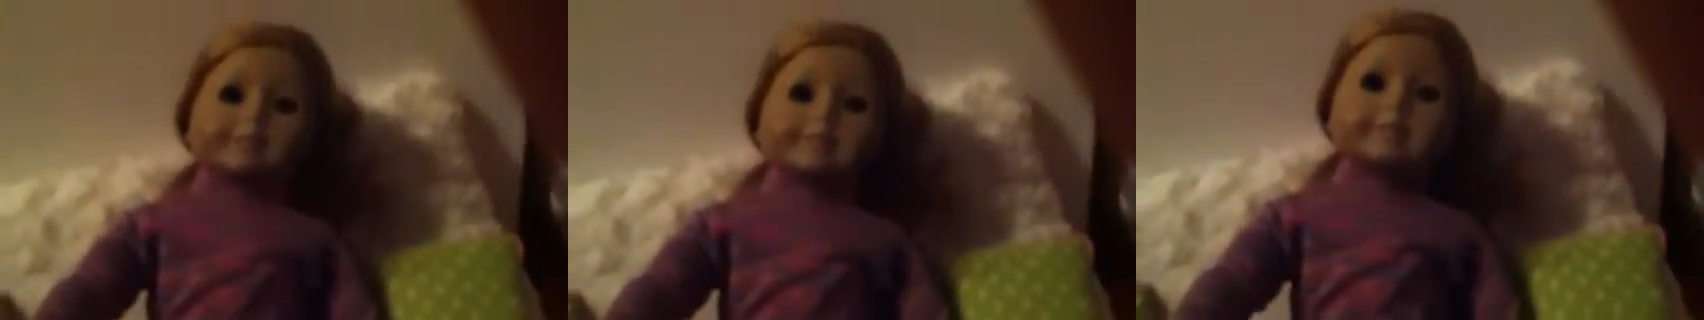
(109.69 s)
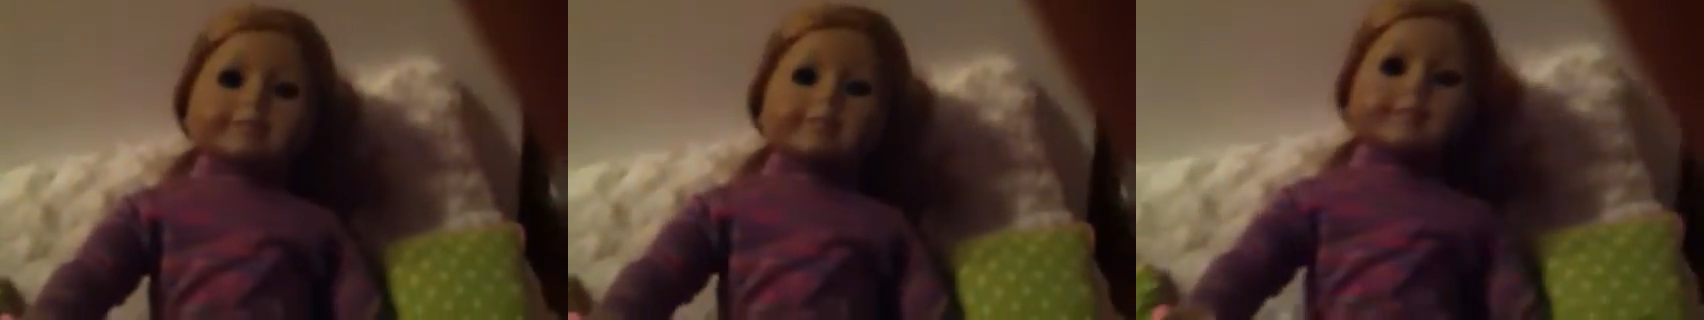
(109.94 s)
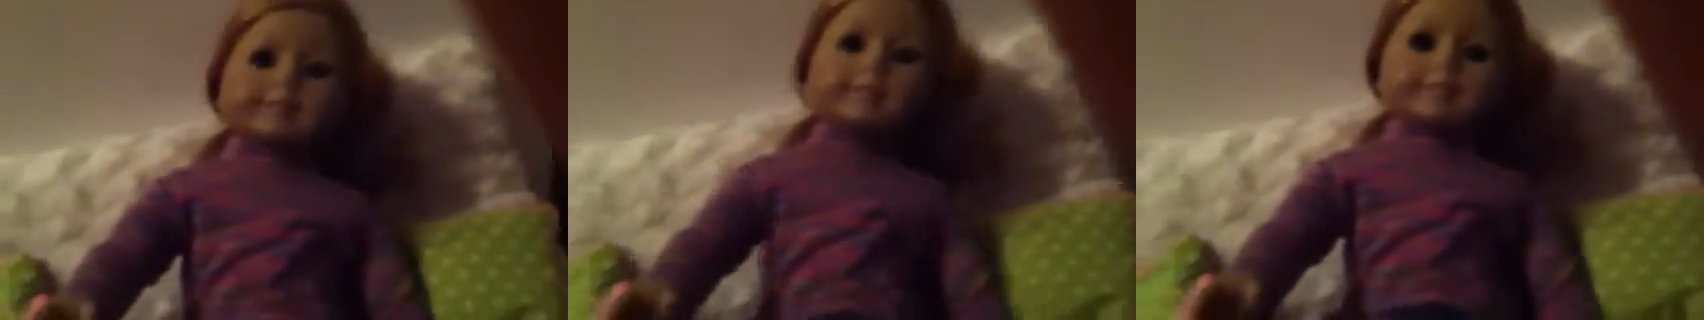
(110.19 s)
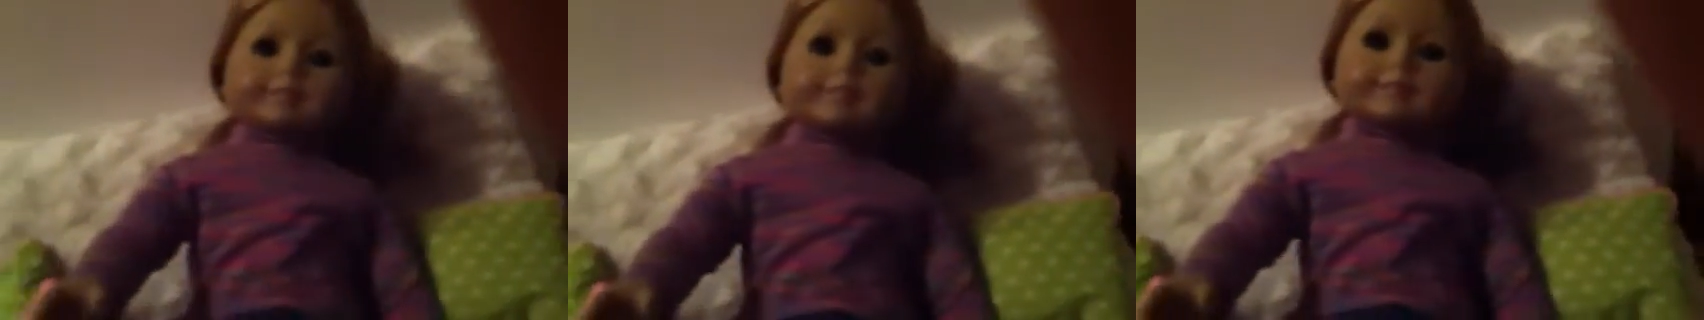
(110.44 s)
how to make an
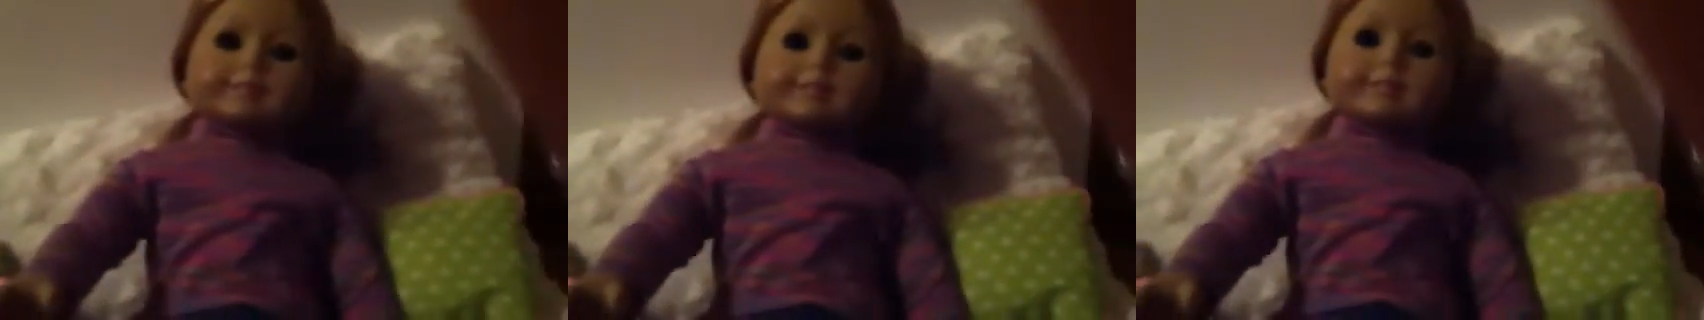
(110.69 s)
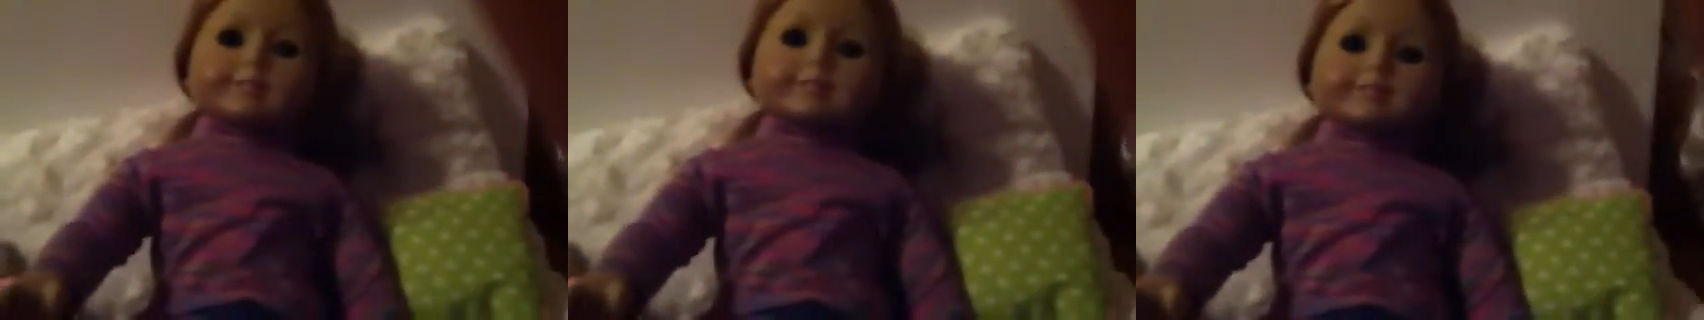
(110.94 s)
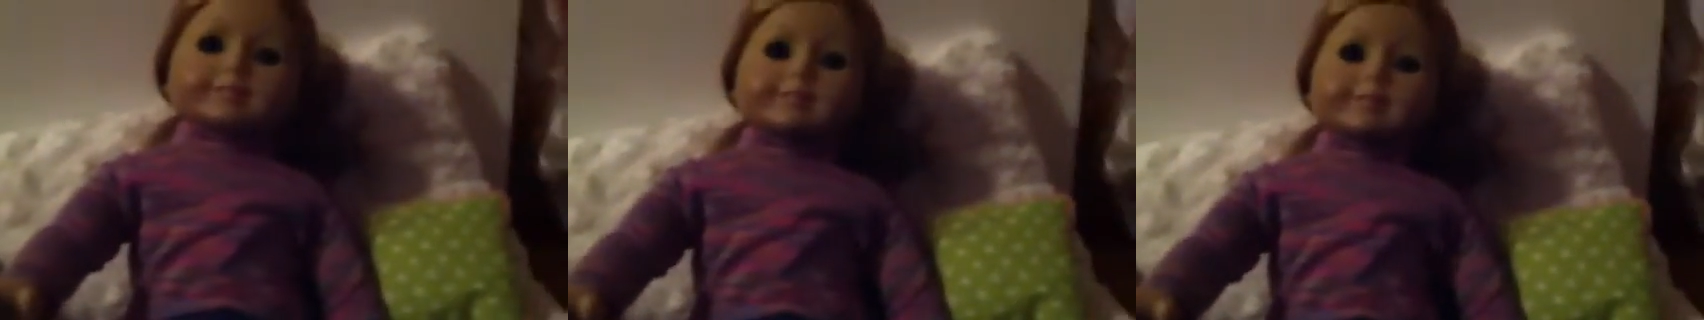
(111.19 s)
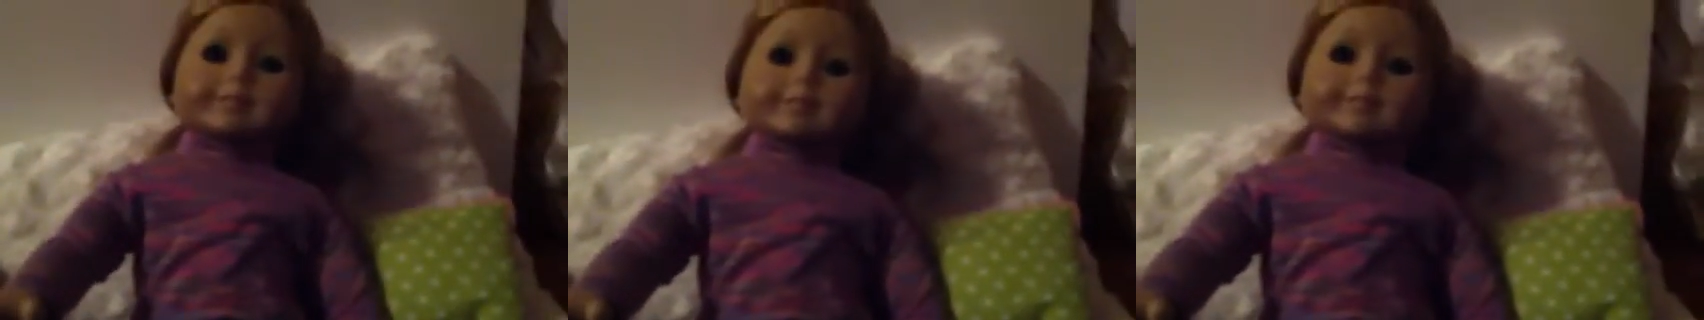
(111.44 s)
American Girl doll
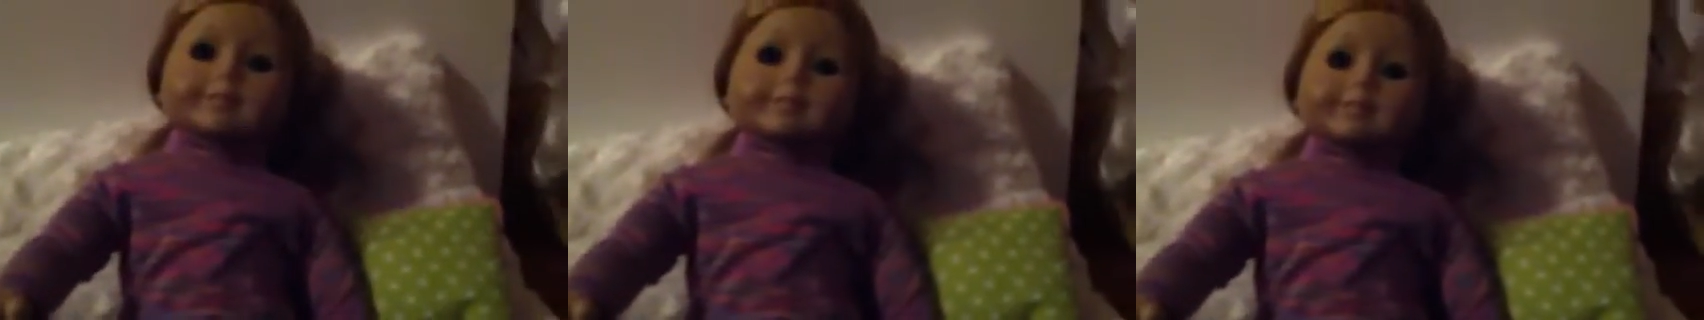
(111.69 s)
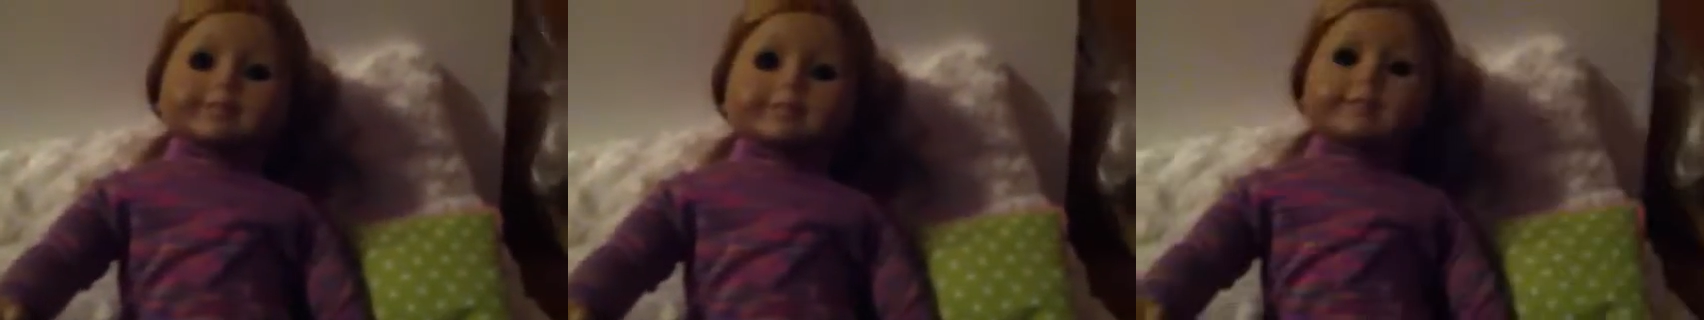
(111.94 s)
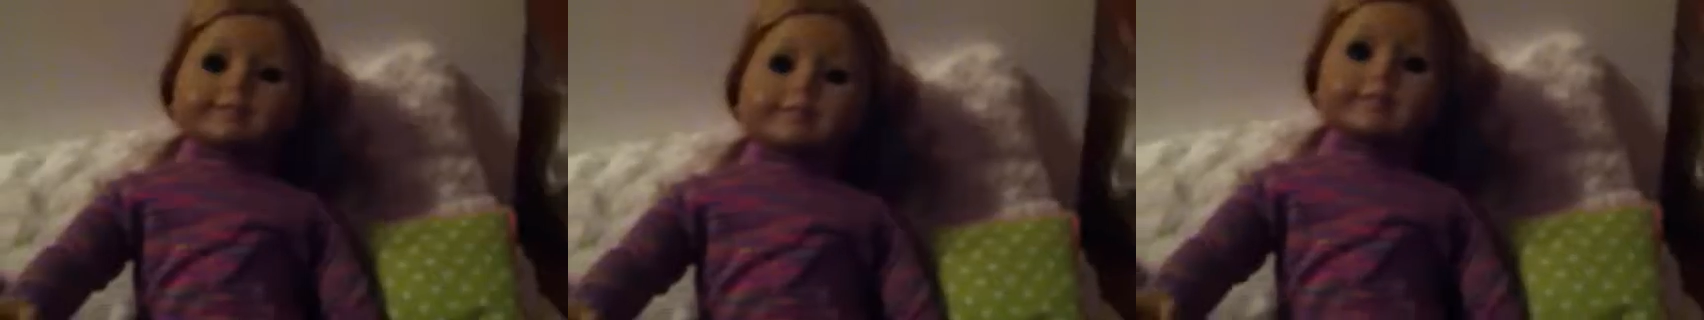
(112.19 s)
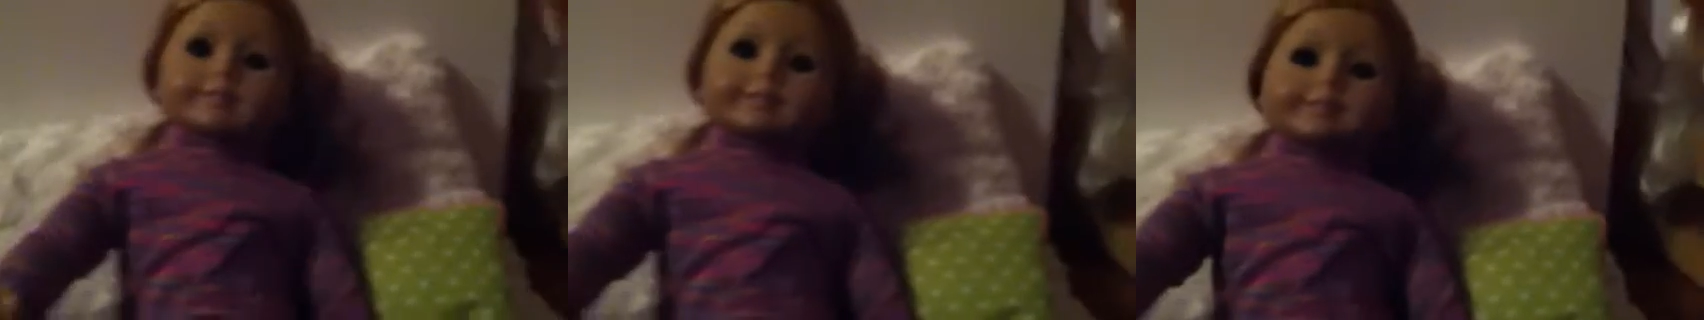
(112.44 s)
couch. So,
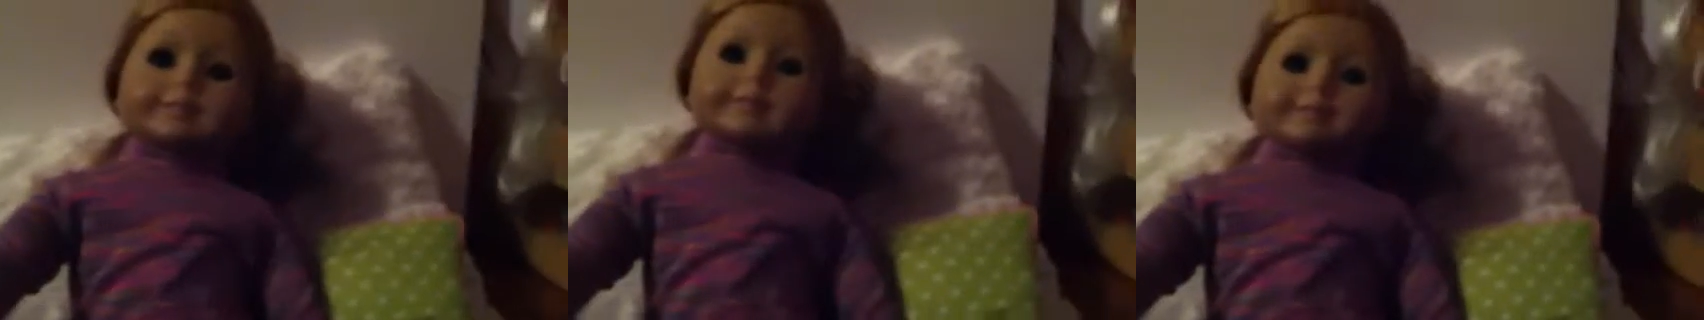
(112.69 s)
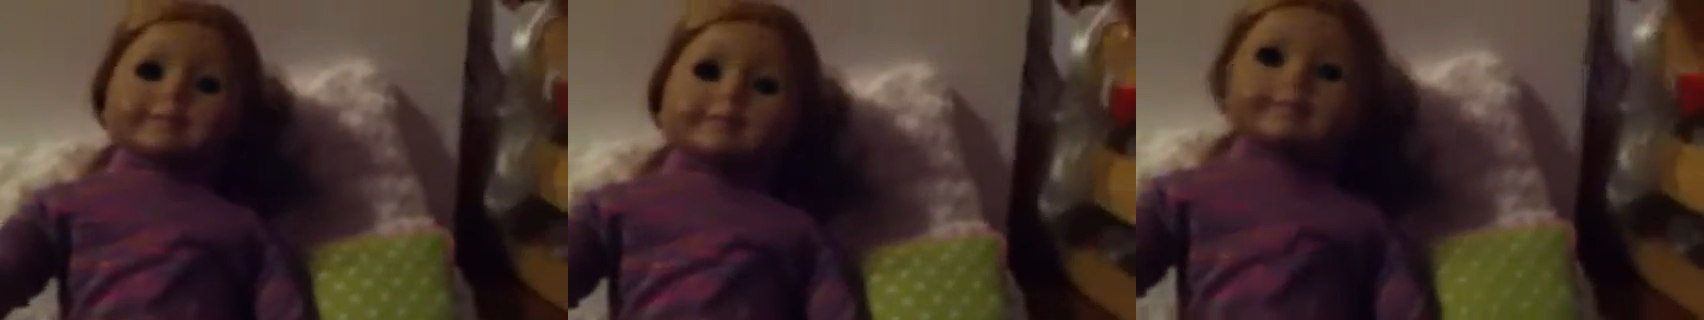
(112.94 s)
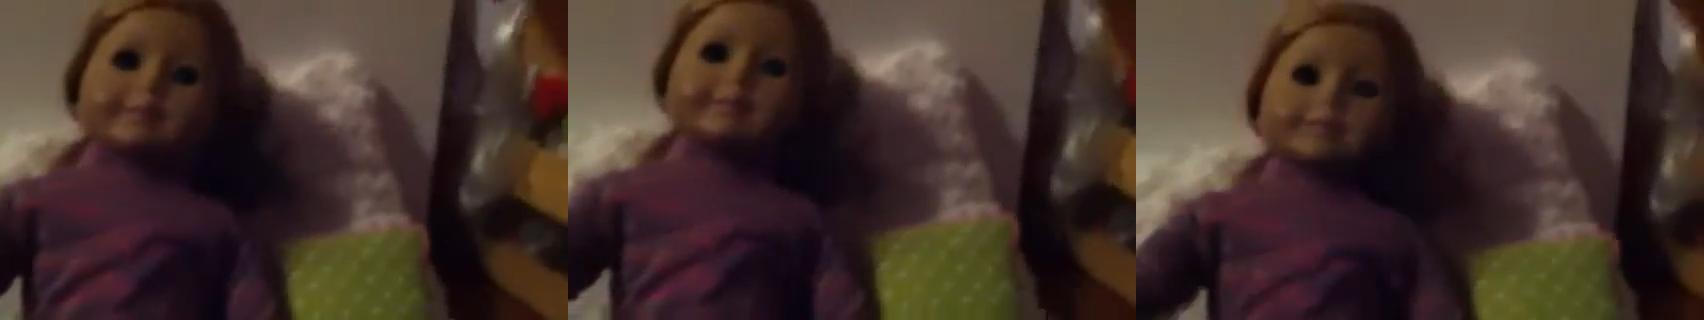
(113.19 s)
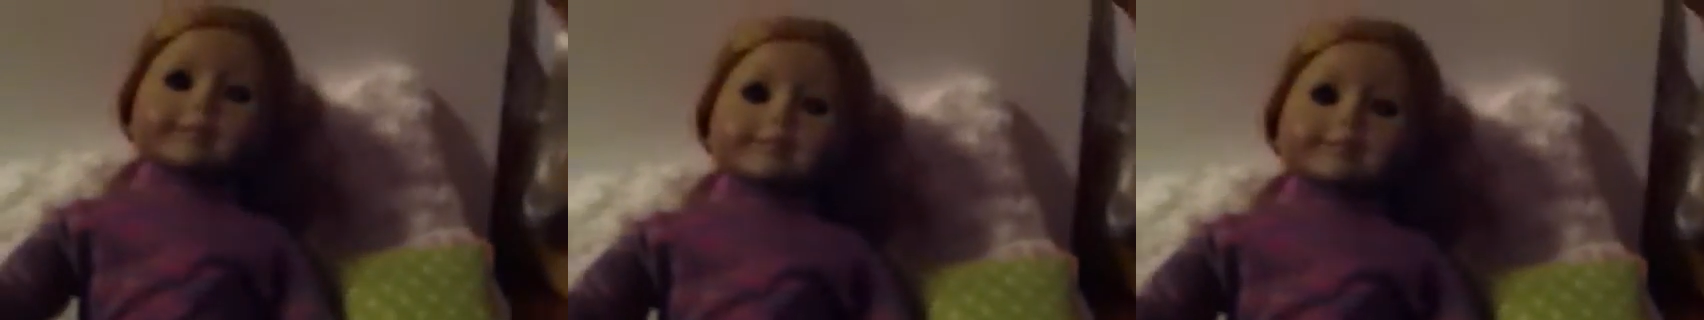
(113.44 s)
guys, don't forget to